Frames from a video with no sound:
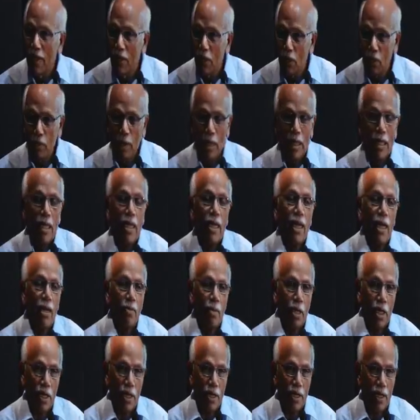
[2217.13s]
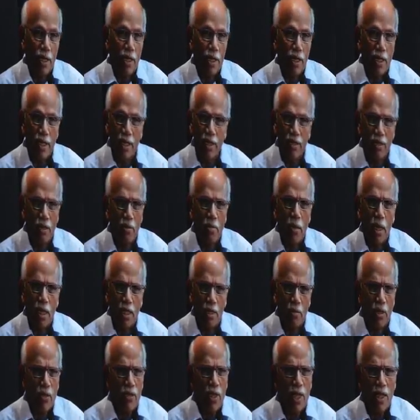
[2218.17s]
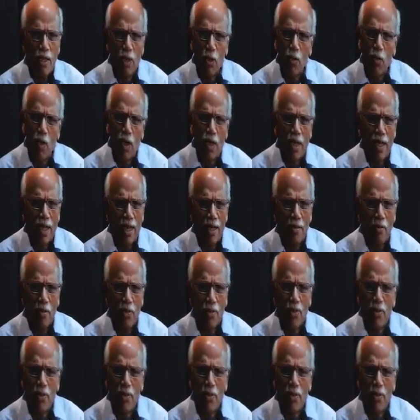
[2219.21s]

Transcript: You may think I am an idiot. It doesn't matter because I know what I am.